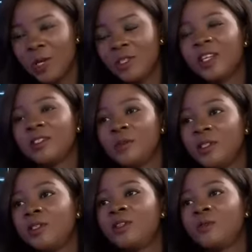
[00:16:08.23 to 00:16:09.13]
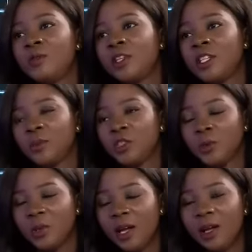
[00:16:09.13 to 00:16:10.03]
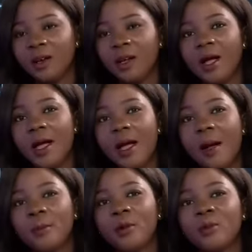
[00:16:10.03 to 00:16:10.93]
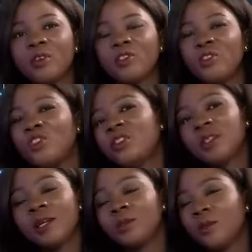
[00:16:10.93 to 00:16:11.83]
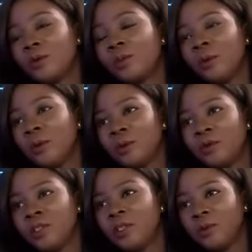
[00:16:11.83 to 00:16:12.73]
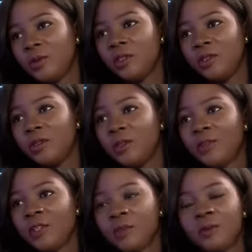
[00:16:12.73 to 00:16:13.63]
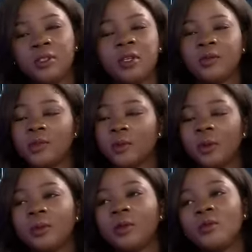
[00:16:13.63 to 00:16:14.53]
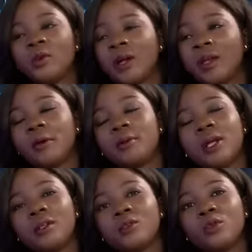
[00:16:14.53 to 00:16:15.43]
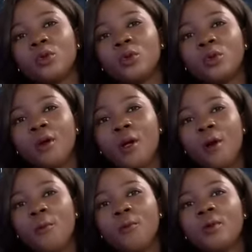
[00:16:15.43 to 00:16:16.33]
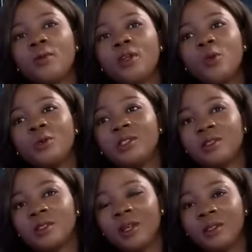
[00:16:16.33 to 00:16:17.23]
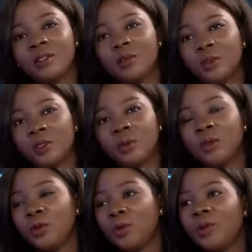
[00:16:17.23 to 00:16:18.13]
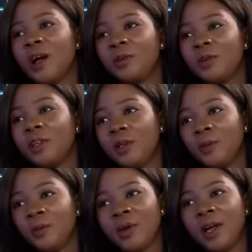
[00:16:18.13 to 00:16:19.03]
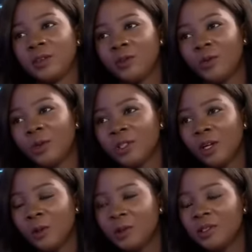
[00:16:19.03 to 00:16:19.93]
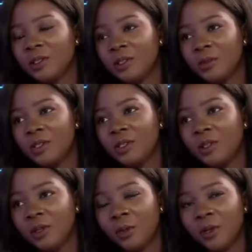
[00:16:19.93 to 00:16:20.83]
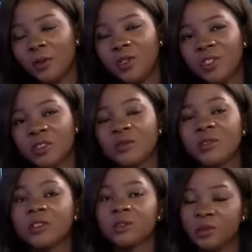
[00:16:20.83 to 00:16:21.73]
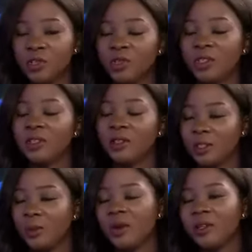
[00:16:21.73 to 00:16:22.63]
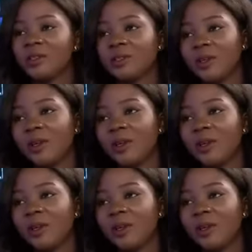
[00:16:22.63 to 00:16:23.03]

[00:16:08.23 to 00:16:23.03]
We had tried to mitigate the risk as much as we can, but you just can't solve the problem of integrity. If there's an integrity problem, you can't help that. So when we noticed that this was something we couldn't handle anymore, we had to cut our losses immediately. But it was an interesting experience.